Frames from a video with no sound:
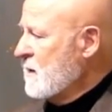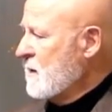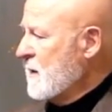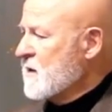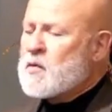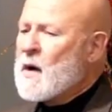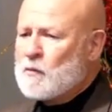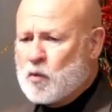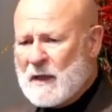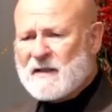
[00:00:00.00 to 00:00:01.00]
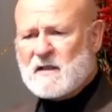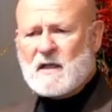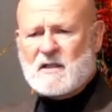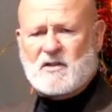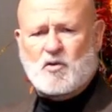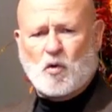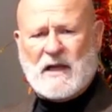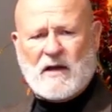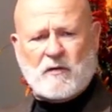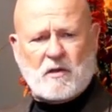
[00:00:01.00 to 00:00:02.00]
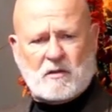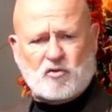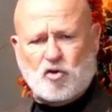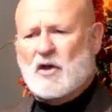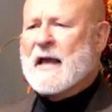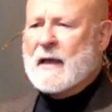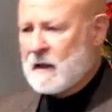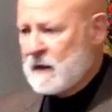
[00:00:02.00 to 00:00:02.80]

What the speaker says: is what brings us together today.